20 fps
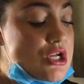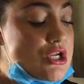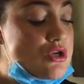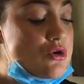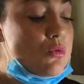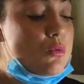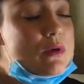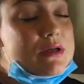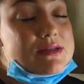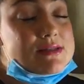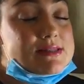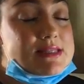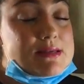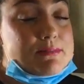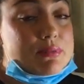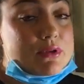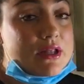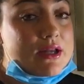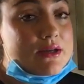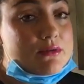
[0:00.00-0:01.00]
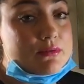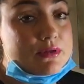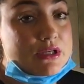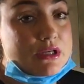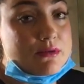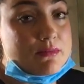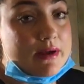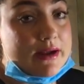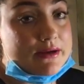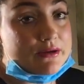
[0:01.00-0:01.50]
You will see blood when
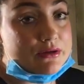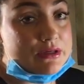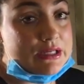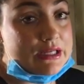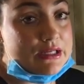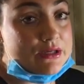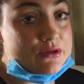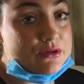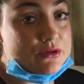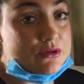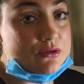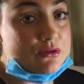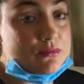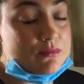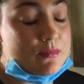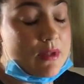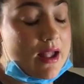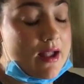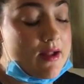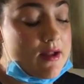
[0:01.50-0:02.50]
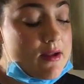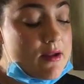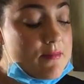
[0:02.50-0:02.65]
you microneedle.